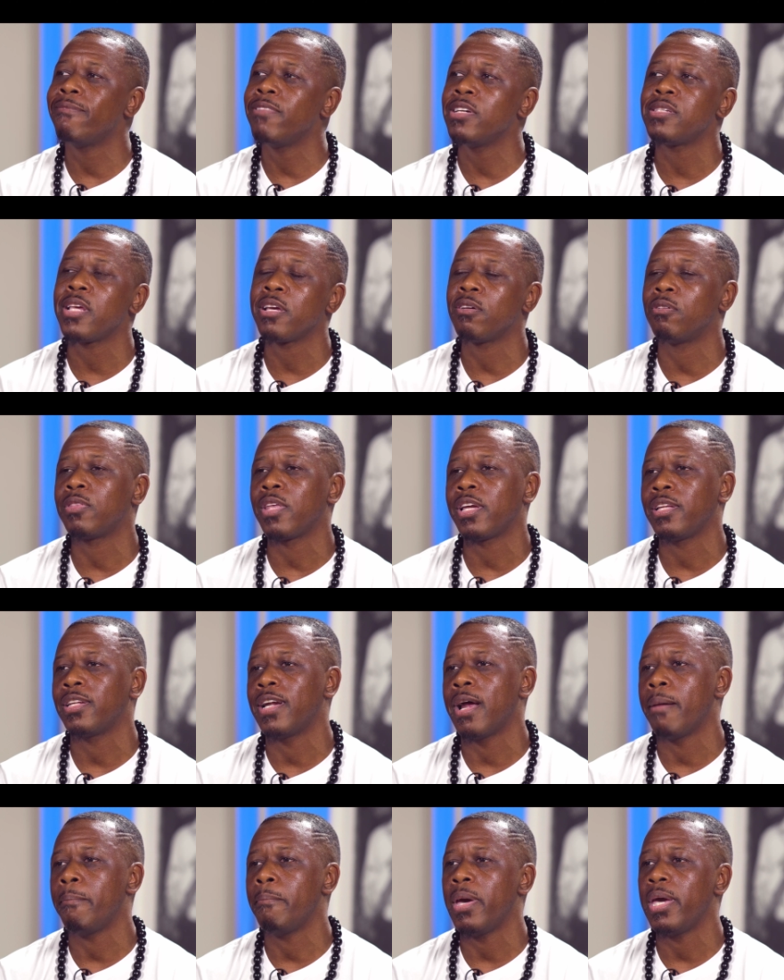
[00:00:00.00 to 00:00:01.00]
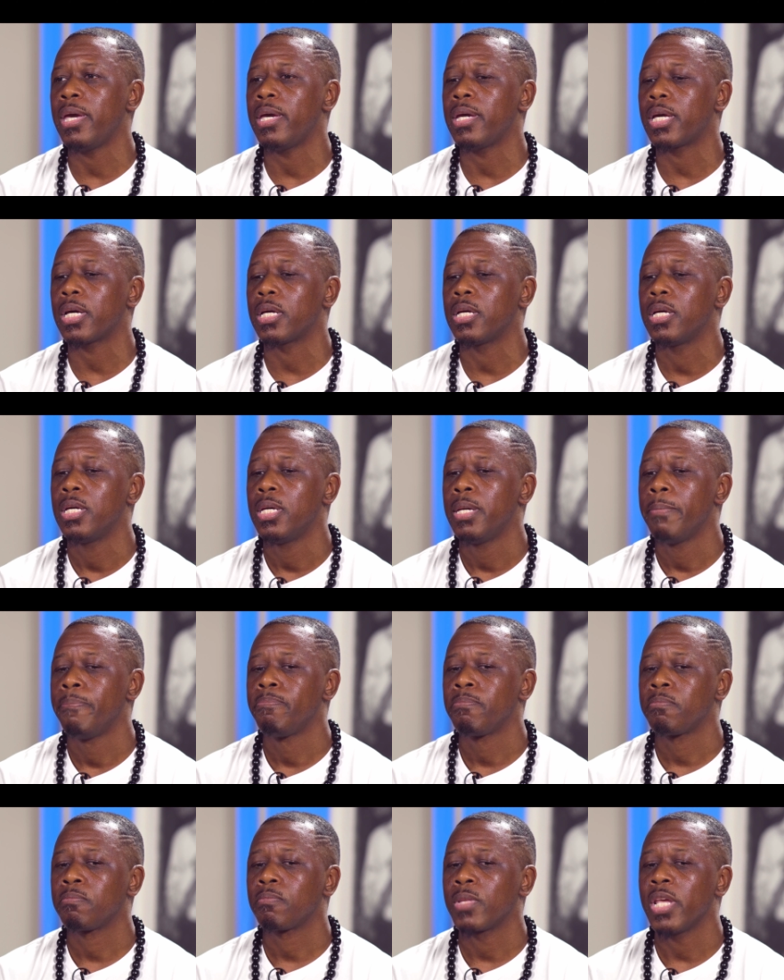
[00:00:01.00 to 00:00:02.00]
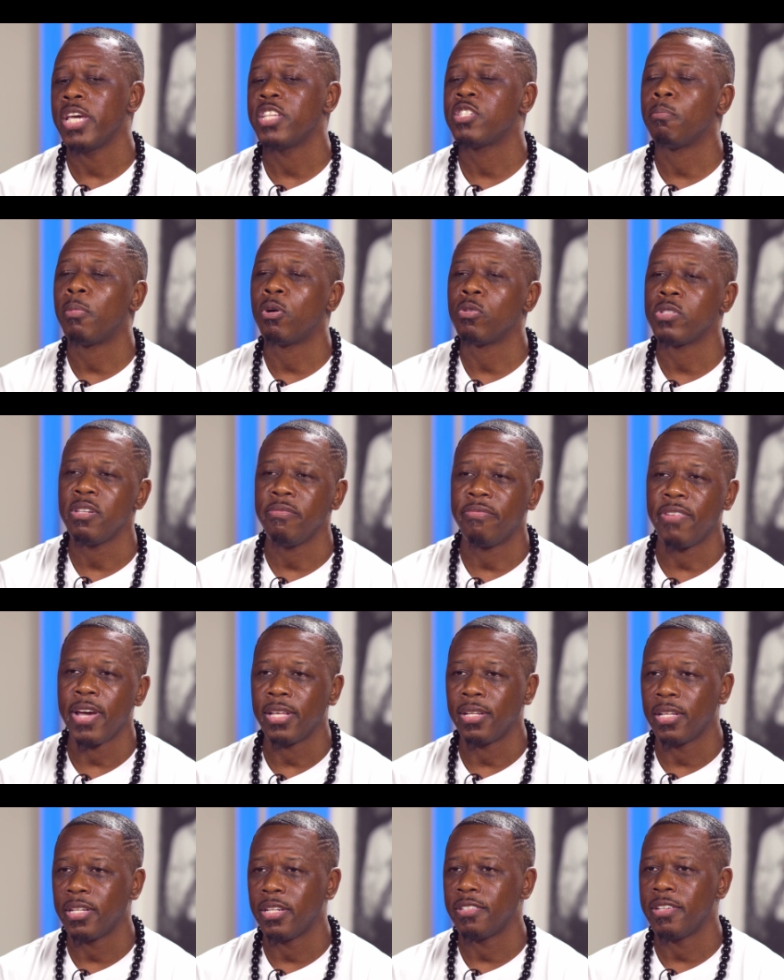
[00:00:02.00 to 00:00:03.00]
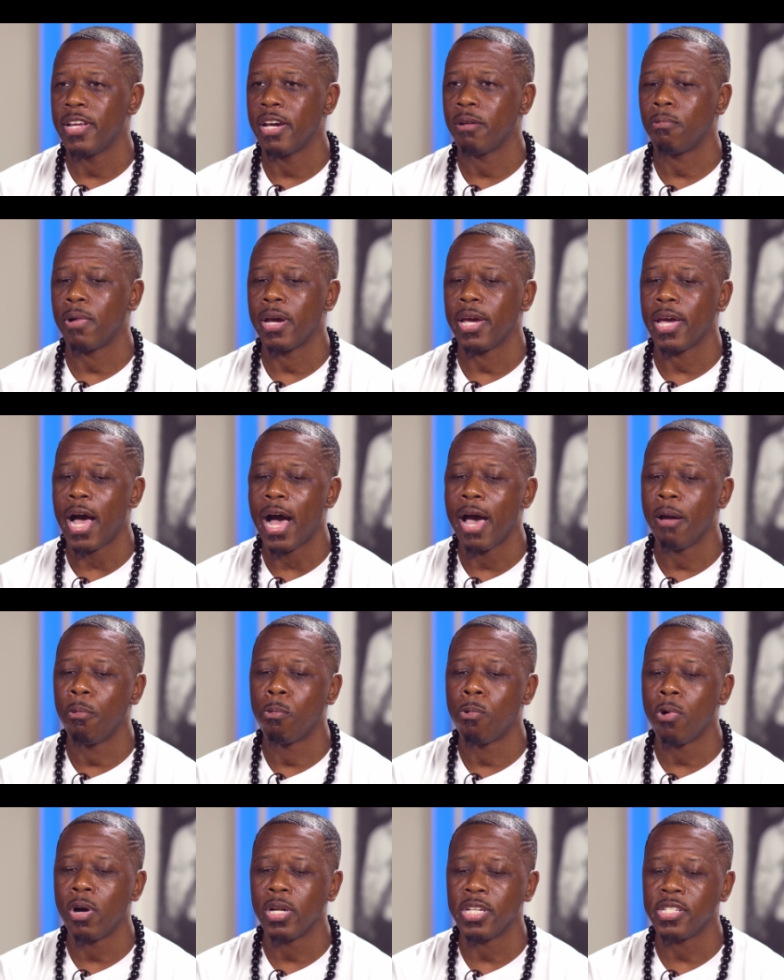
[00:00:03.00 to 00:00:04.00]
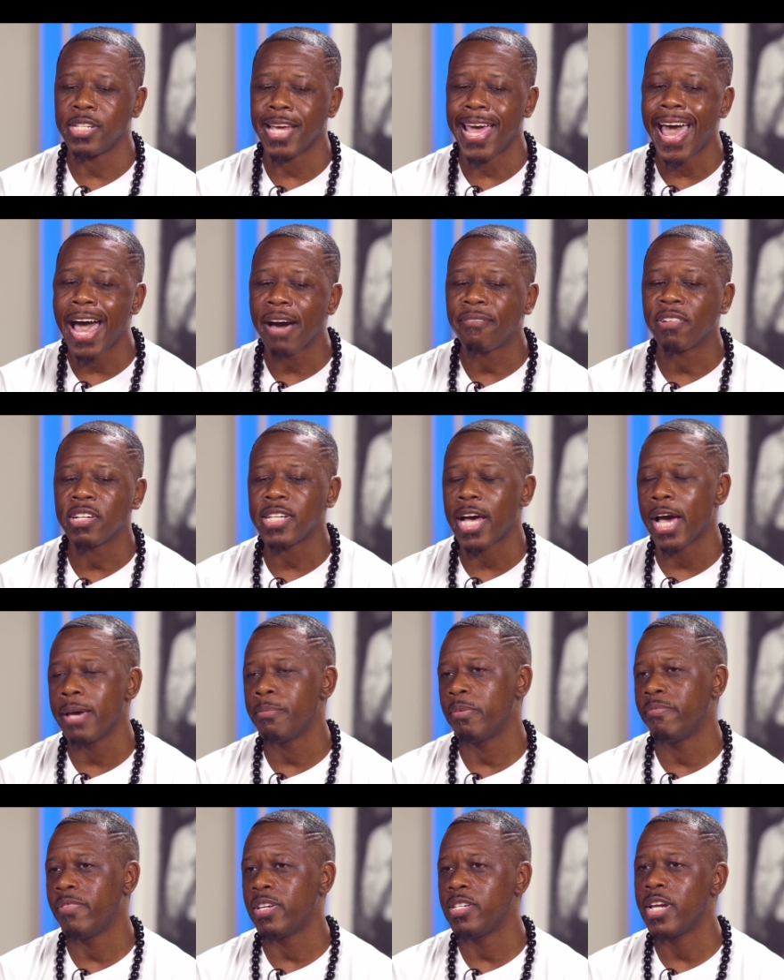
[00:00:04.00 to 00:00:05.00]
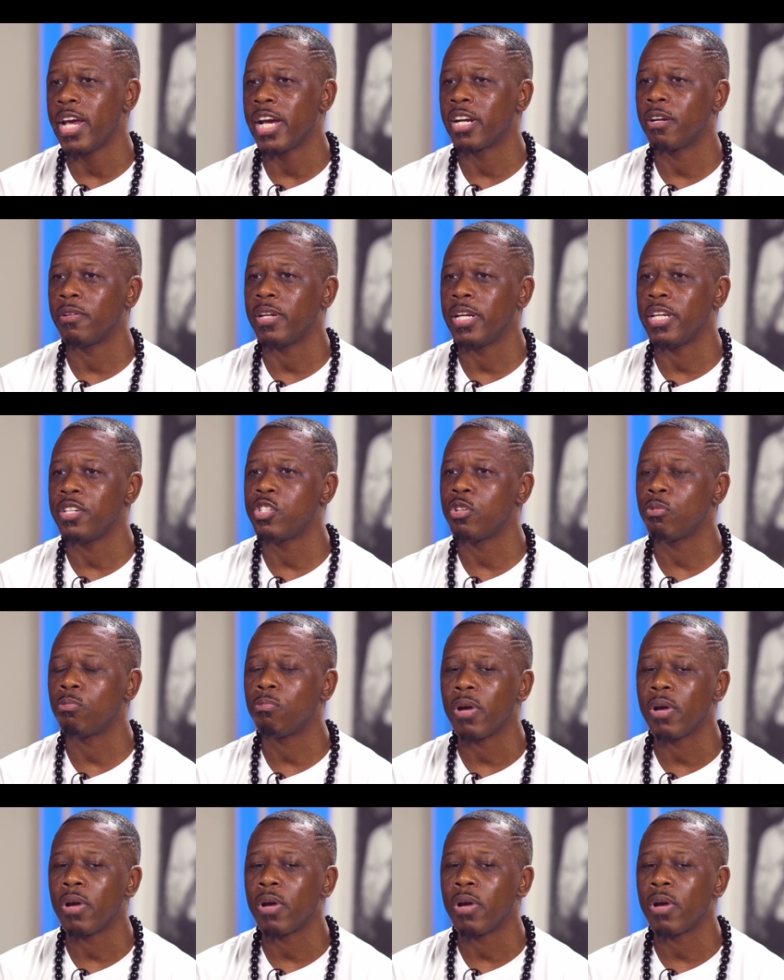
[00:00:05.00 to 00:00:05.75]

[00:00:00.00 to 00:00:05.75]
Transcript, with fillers: Every single thing that I make it's multivalent in that way. I wanted to have a type of integrity to